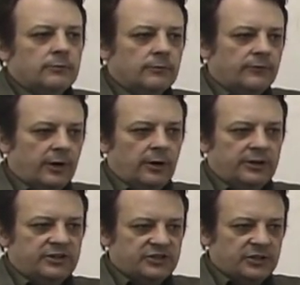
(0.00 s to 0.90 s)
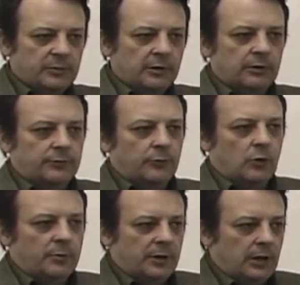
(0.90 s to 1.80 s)
Very similar
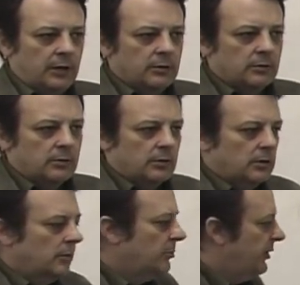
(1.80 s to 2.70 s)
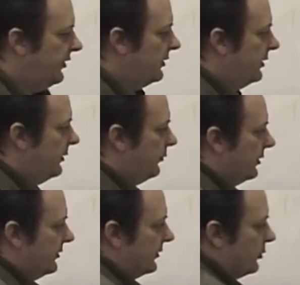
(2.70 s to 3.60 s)
formula, but the
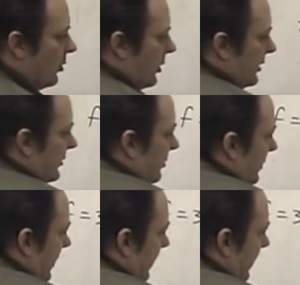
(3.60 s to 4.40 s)
difference is going to be